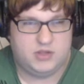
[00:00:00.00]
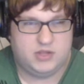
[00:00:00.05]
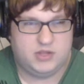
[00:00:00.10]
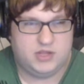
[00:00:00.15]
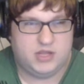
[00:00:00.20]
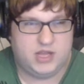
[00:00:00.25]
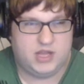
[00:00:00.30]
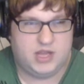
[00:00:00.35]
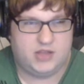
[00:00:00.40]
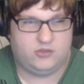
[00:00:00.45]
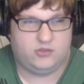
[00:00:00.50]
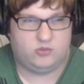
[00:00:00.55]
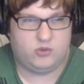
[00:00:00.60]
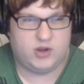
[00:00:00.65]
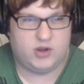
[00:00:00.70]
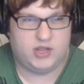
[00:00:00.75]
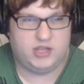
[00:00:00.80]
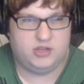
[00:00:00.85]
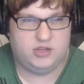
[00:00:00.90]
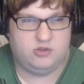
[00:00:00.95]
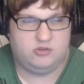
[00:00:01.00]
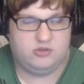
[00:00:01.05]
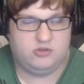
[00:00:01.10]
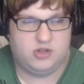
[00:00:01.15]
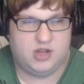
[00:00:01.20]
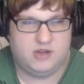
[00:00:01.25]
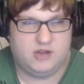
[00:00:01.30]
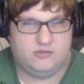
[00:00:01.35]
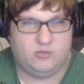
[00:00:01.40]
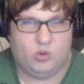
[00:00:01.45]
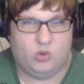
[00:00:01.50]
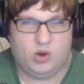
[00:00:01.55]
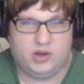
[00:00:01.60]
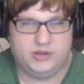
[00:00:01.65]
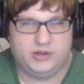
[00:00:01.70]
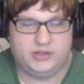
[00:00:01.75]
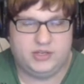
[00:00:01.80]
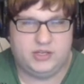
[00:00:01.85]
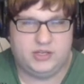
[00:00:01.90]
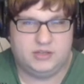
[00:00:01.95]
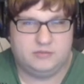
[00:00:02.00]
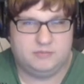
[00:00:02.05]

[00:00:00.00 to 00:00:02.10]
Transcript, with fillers: Yeah, that's right. You love Wanda.